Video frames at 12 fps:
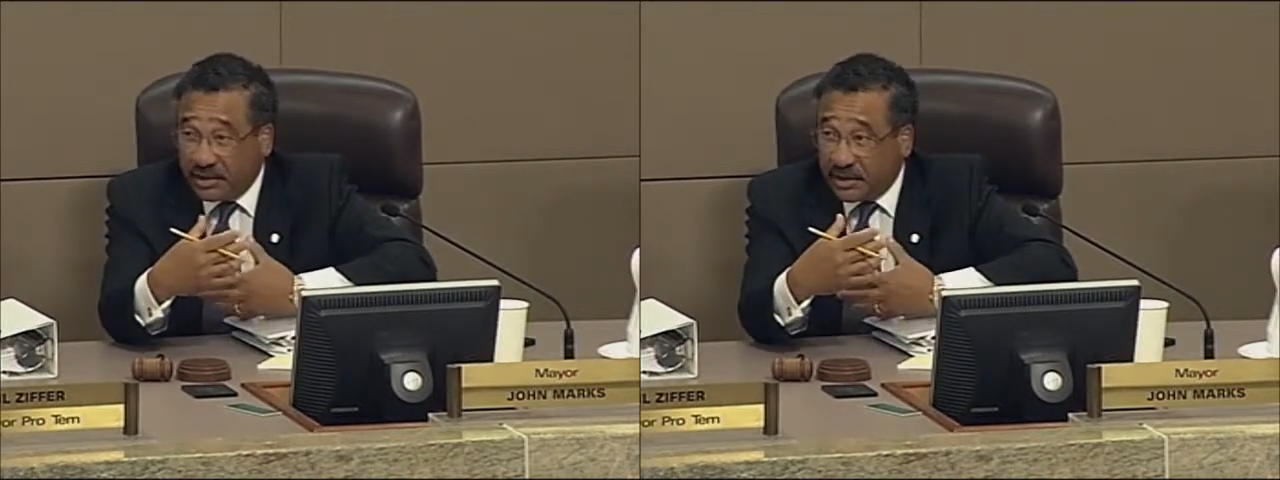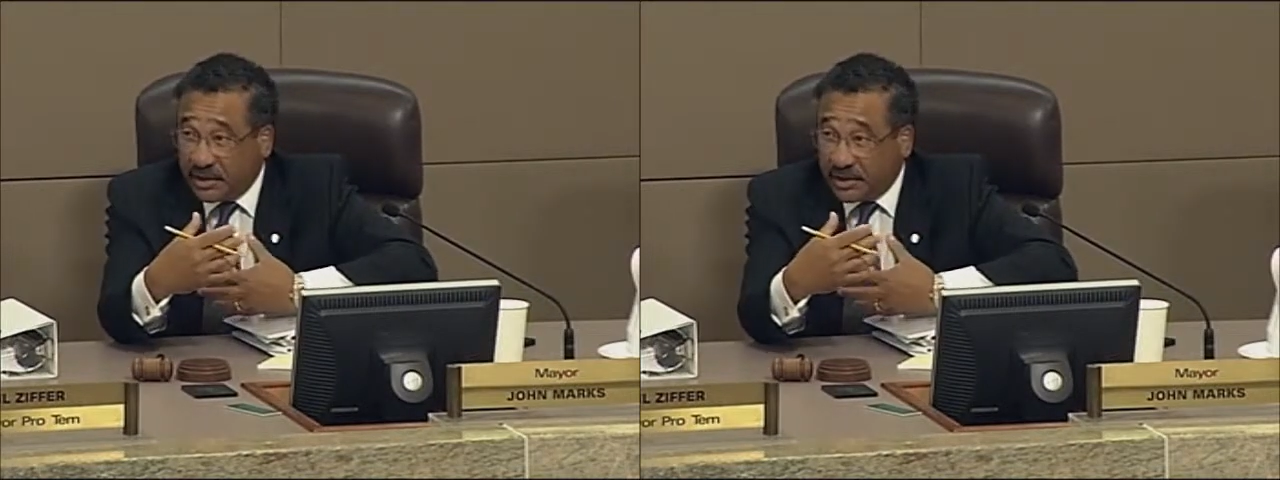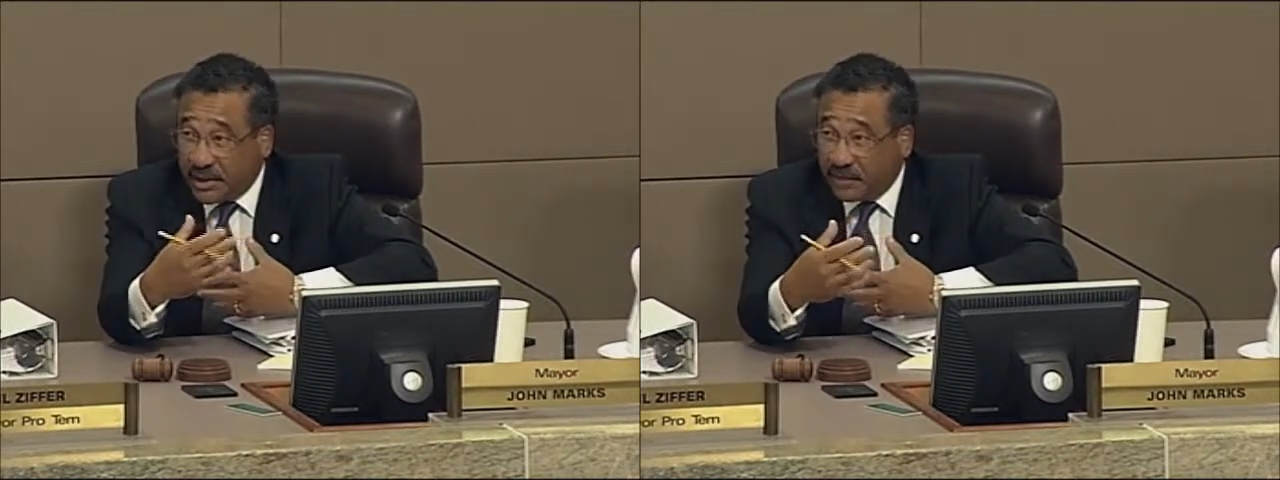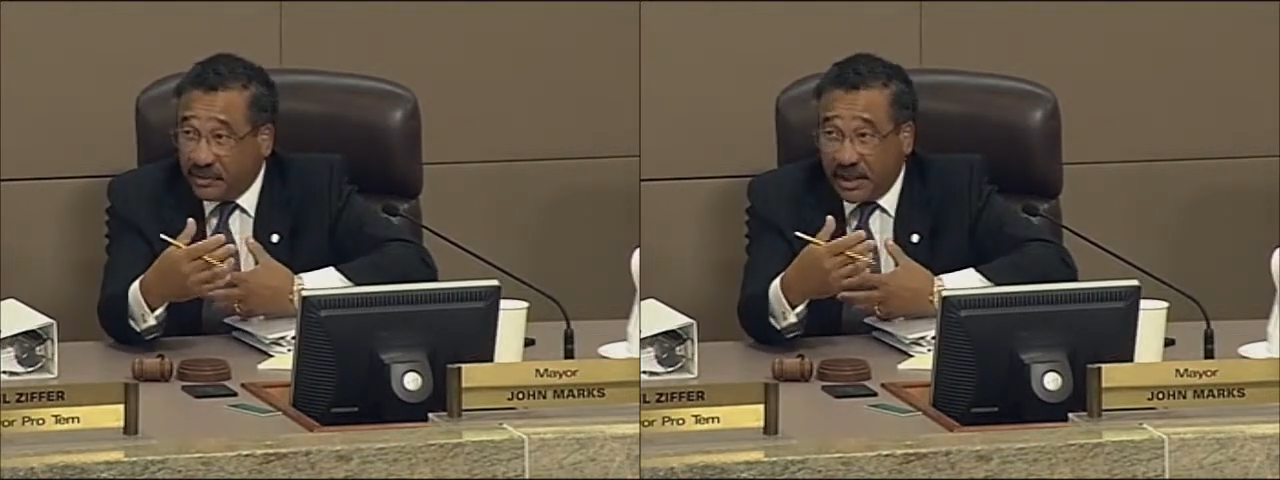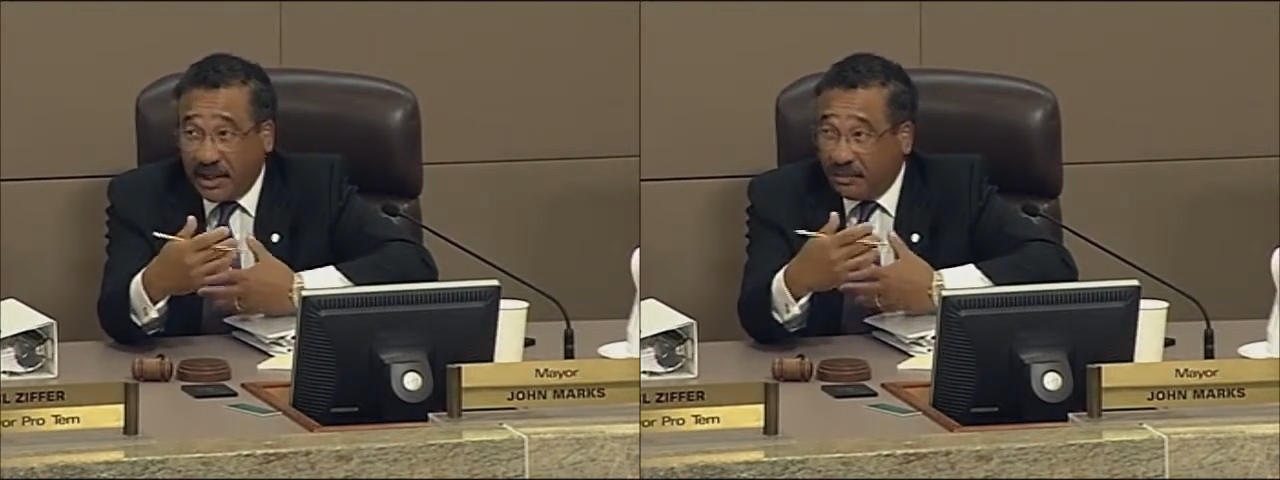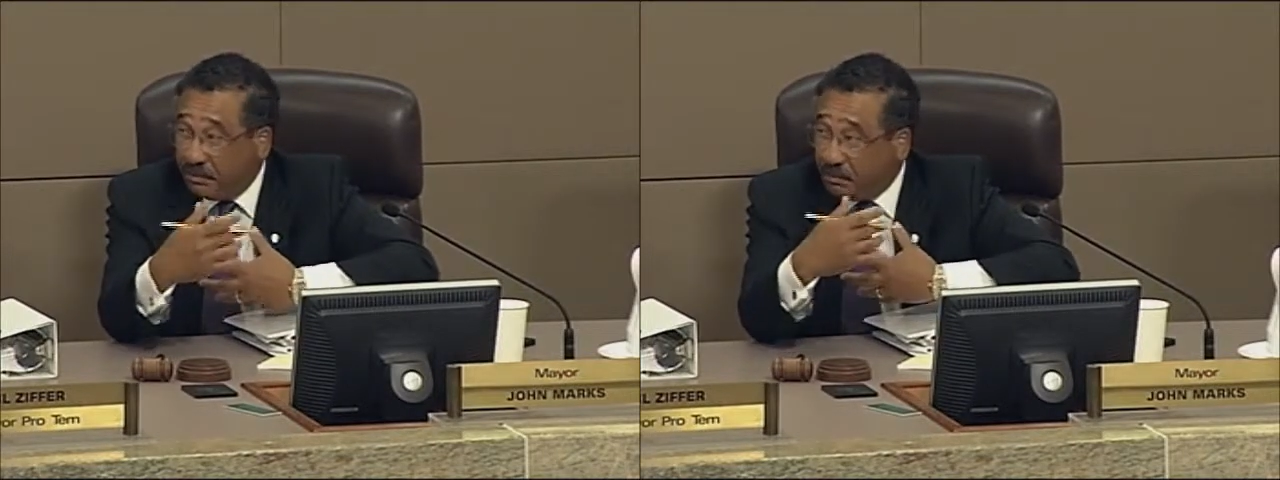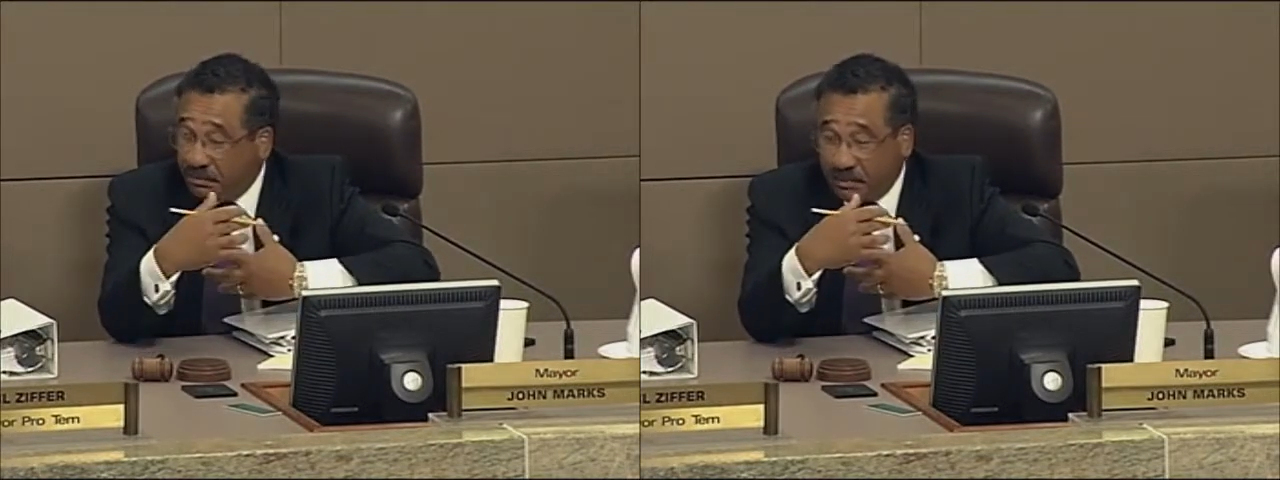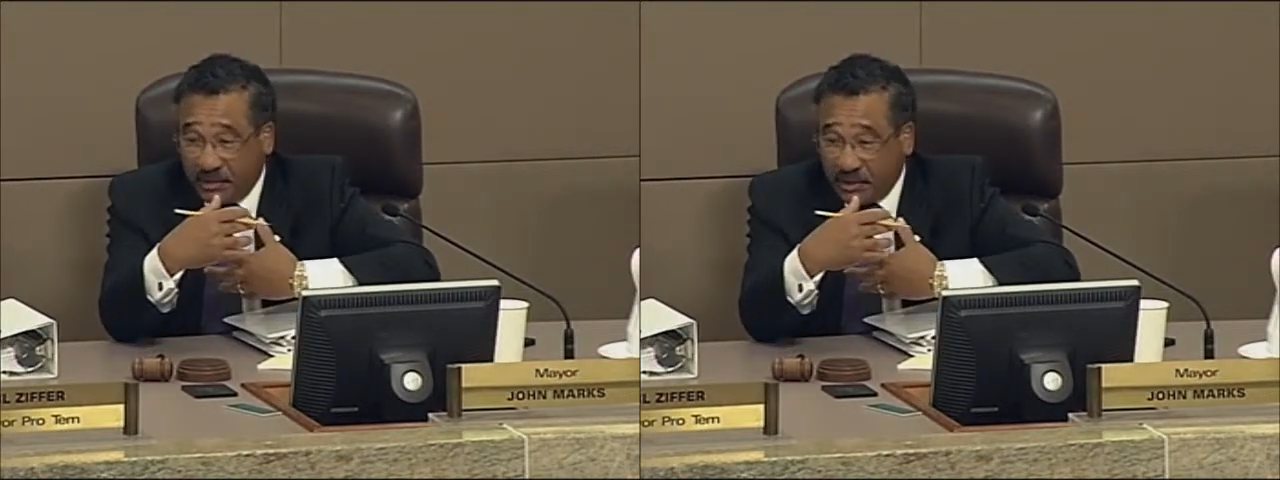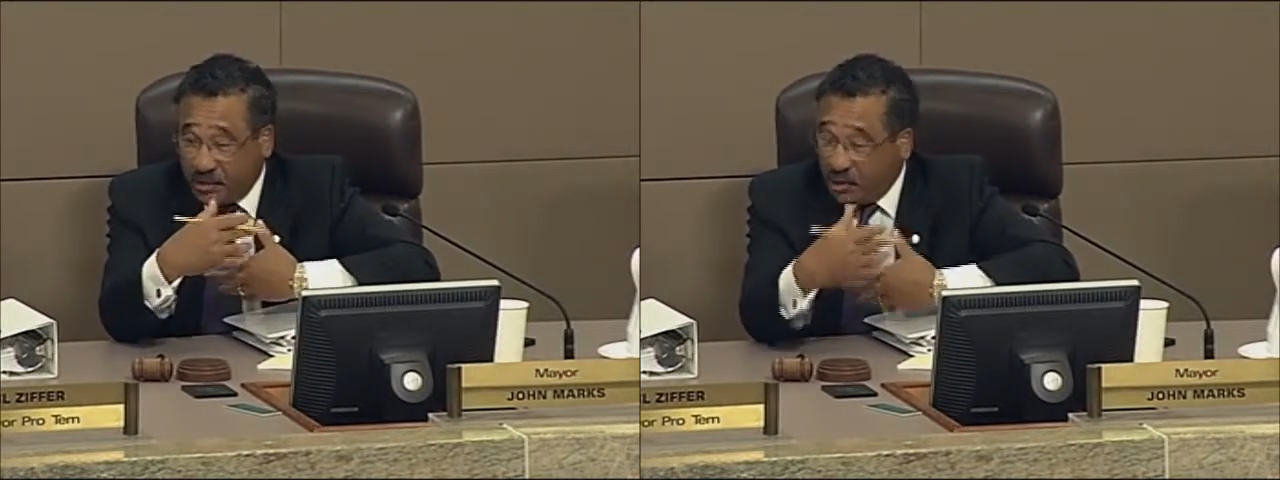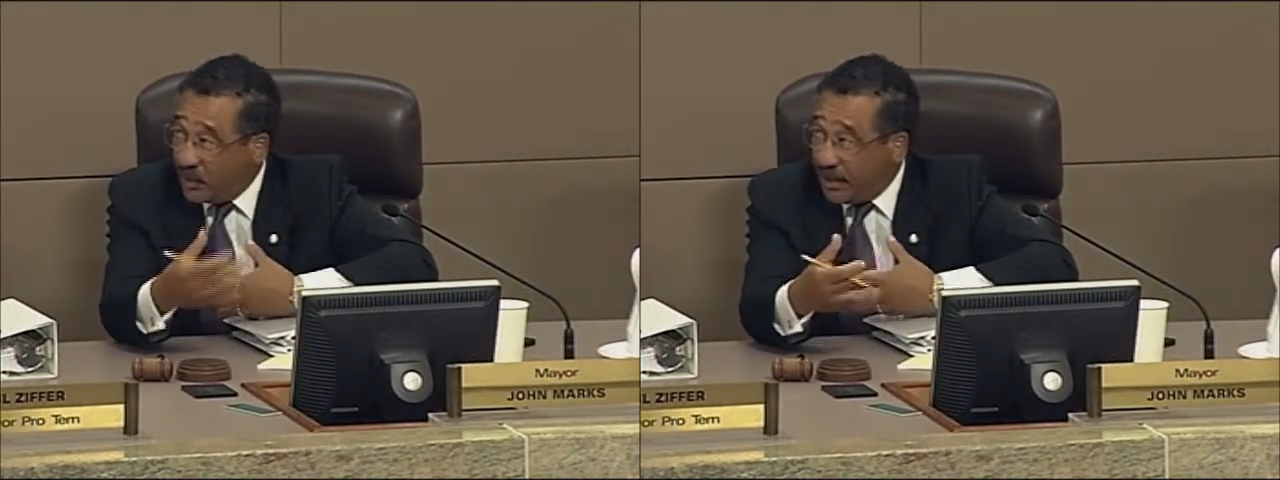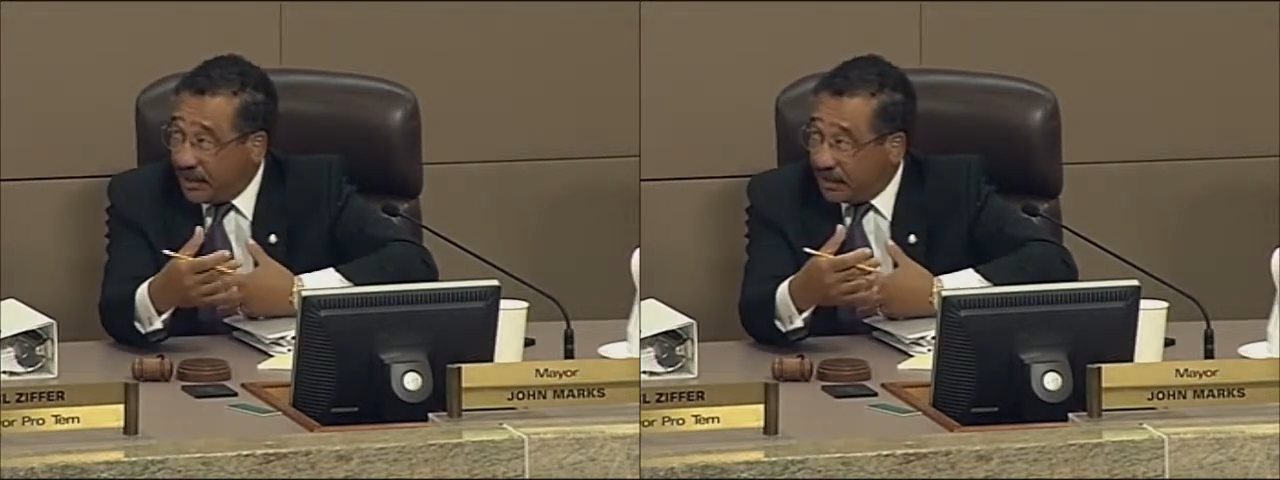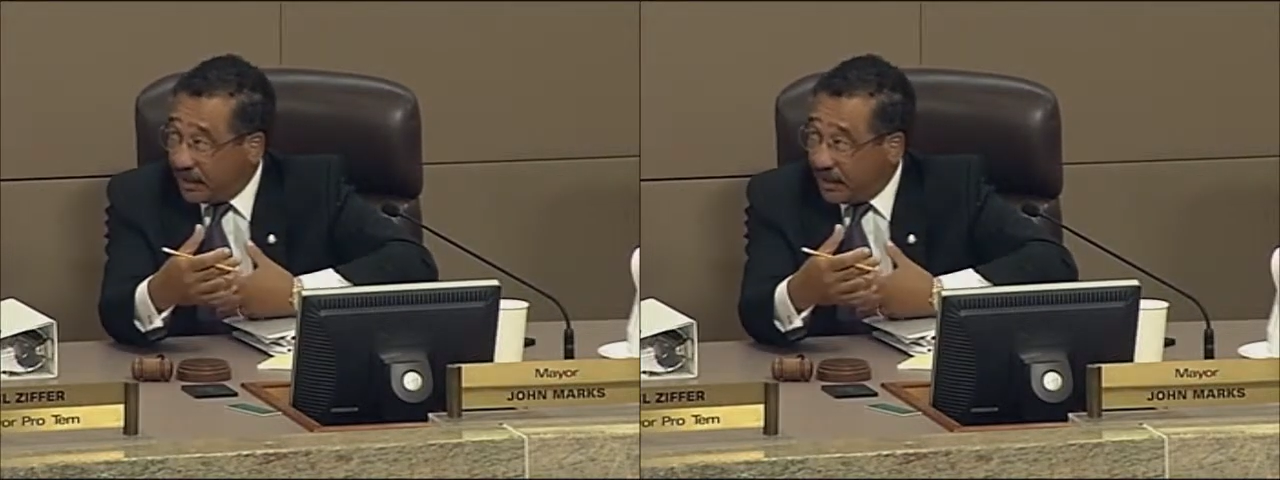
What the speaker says: in-depth dialogue. I do that.